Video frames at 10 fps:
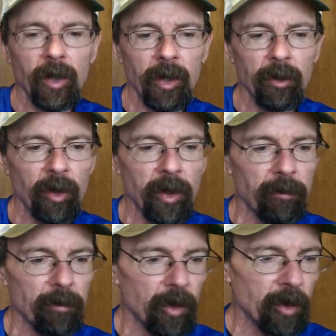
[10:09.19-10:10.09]
Anyway,
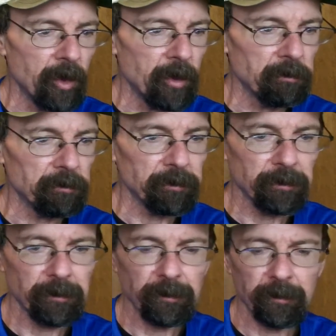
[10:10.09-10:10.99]

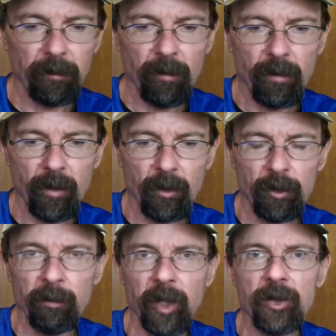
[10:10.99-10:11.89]
there's
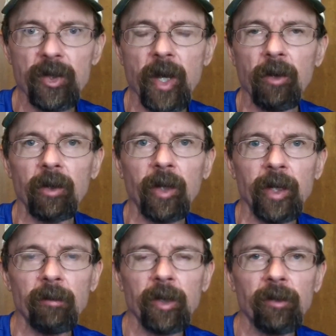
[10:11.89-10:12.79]
a big sale at
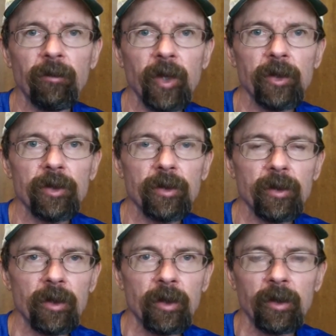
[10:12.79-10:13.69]
Land Big Fish.
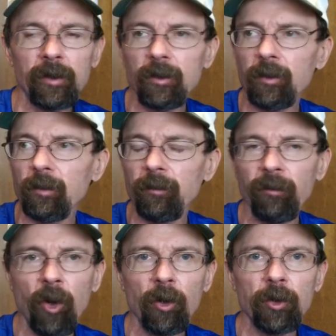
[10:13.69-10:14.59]
It's a
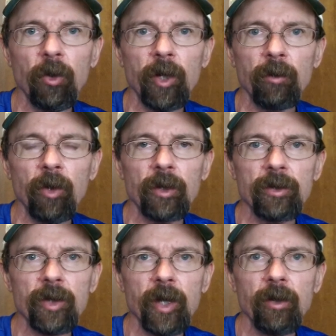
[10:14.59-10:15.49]
fall 21
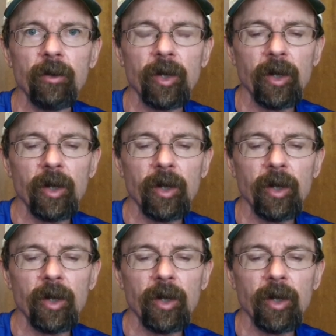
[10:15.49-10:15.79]
sale.